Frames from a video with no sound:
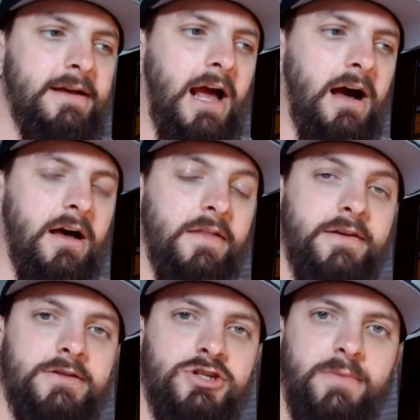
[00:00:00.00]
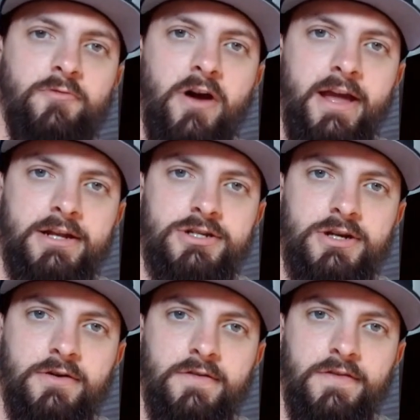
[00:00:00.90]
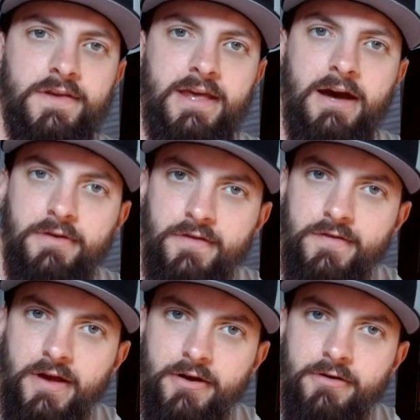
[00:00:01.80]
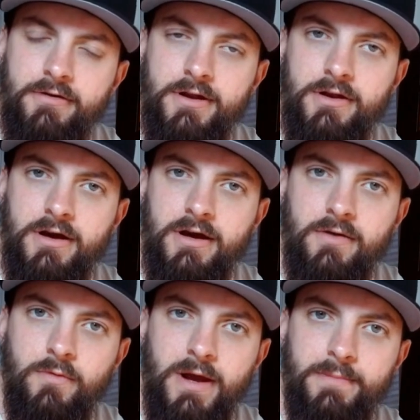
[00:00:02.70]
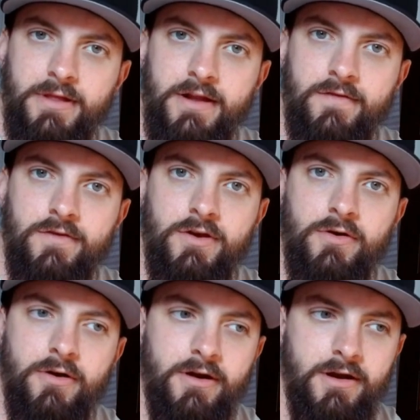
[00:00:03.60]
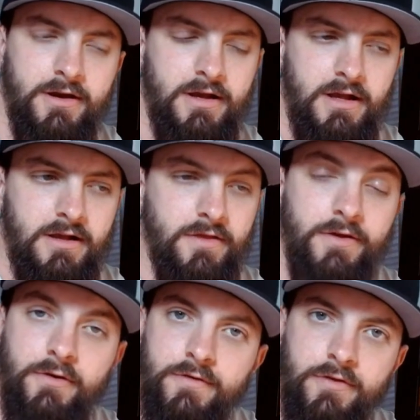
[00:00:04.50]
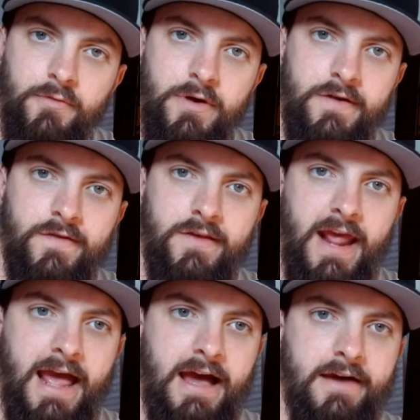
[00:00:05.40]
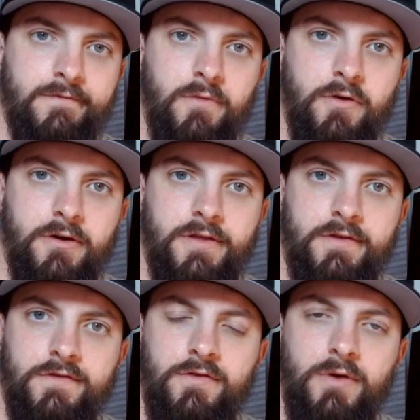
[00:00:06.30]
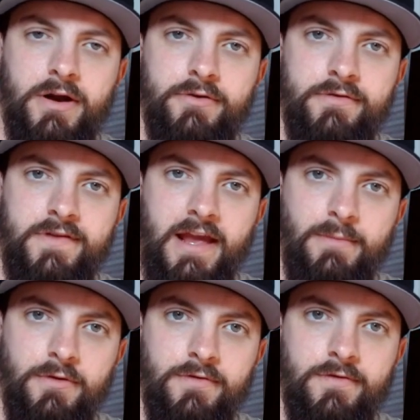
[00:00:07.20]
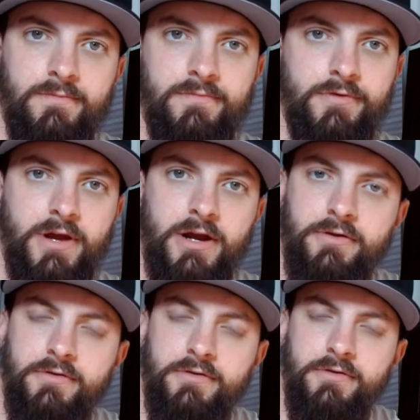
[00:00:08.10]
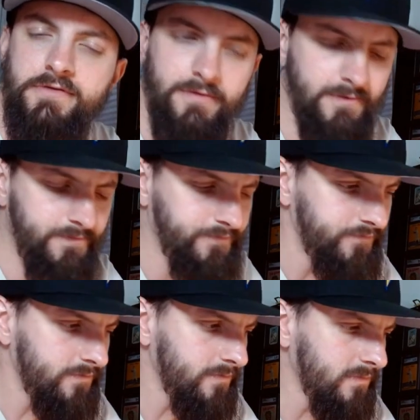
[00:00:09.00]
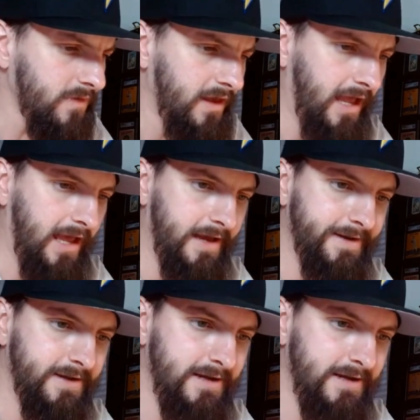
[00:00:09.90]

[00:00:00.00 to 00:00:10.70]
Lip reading: the Jim Ryan shows at the County Center in White Plains, New York. Those are the ones that have more than 200 tables, 300 tables. And